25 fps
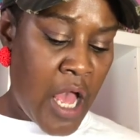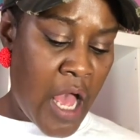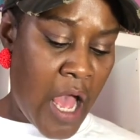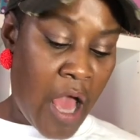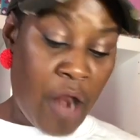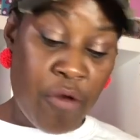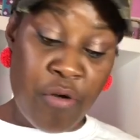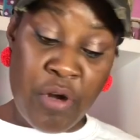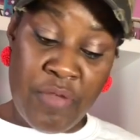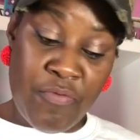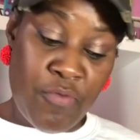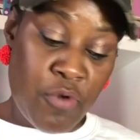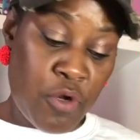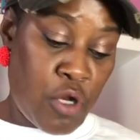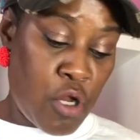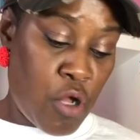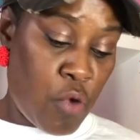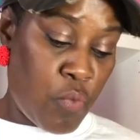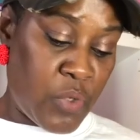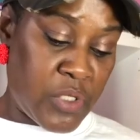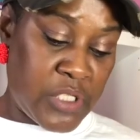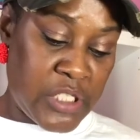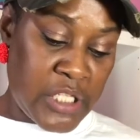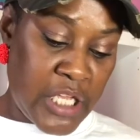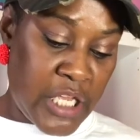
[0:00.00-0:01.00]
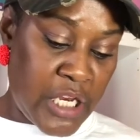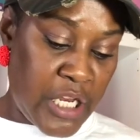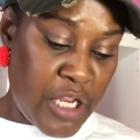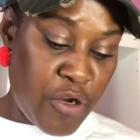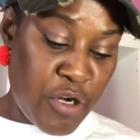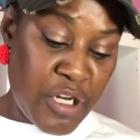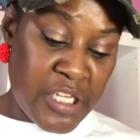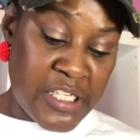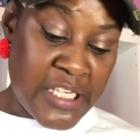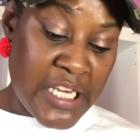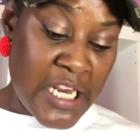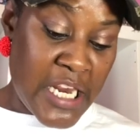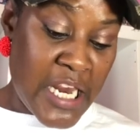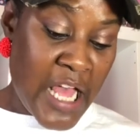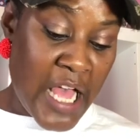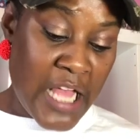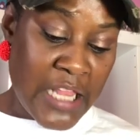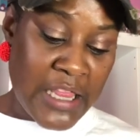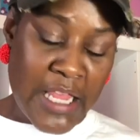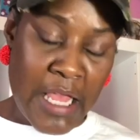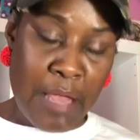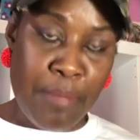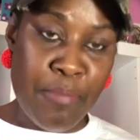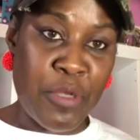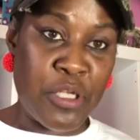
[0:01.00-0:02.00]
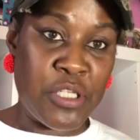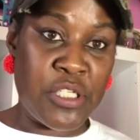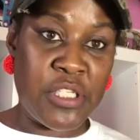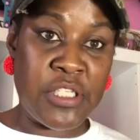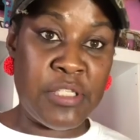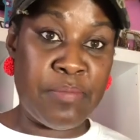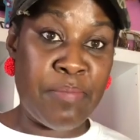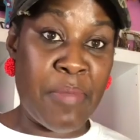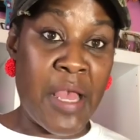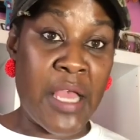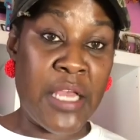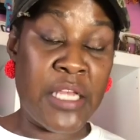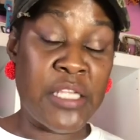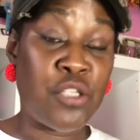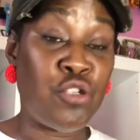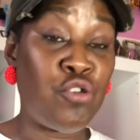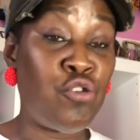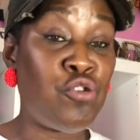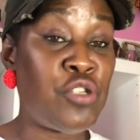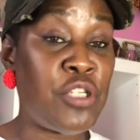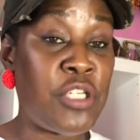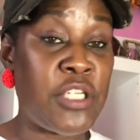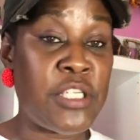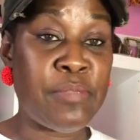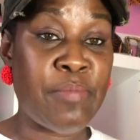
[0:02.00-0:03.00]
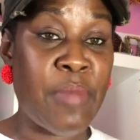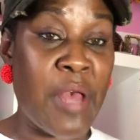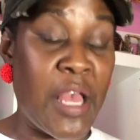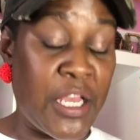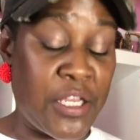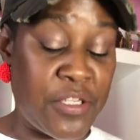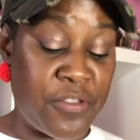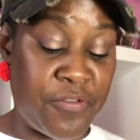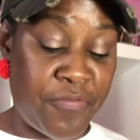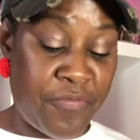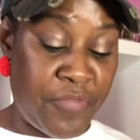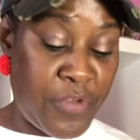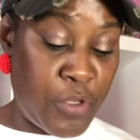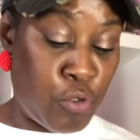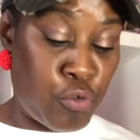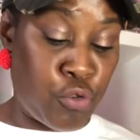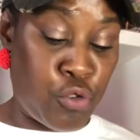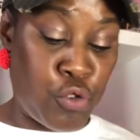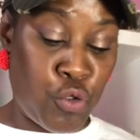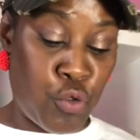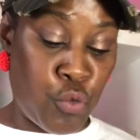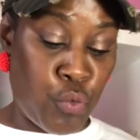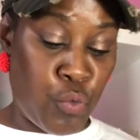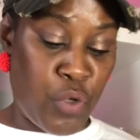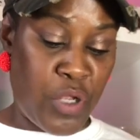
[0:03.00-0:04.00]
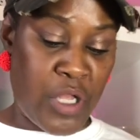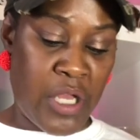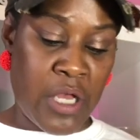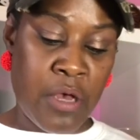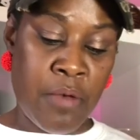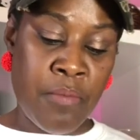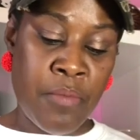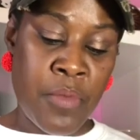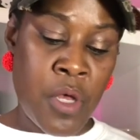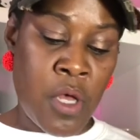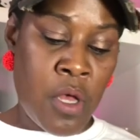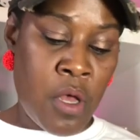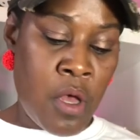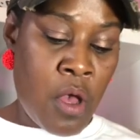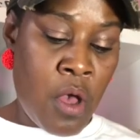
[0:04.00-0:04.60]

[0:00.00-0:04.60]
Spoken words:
I don't even know what's in here, and it's not that much. This bag is usually this bag is filled to the rim.